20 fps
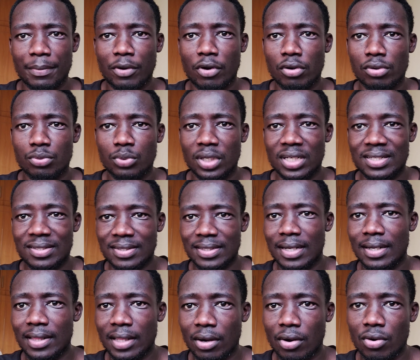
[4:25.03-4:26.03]
because we
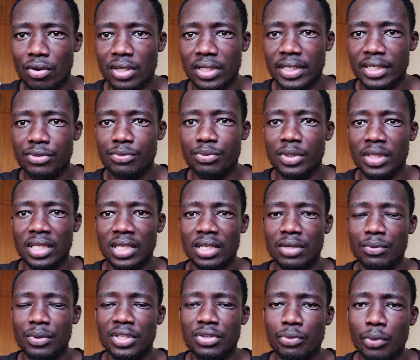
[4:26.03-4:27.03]
understand the context
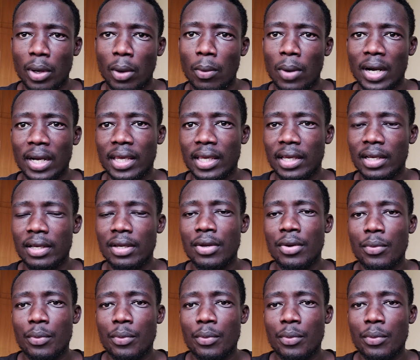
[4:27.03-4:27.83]
within which we are working,